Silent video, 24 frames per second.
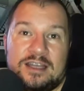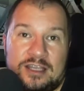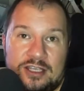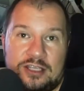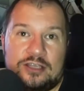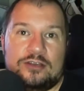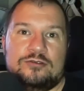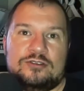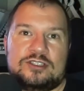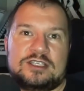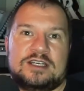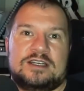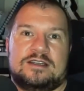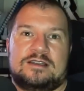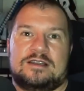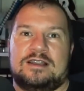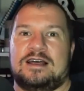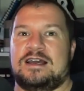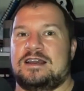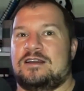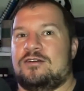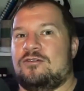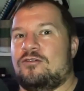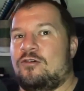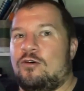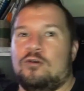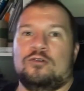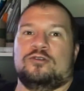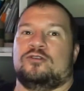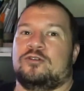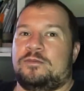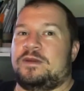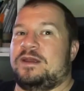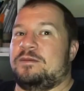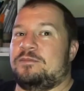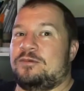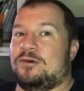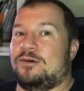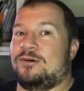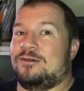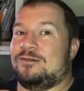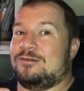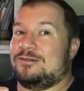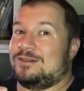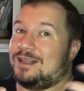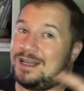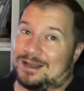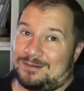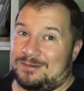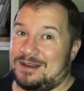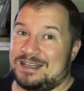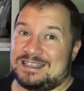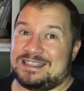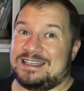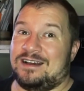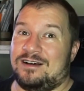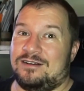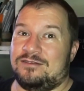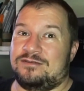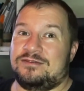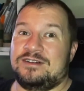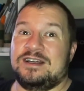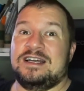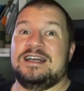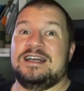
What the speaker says: use it, like older people like myself.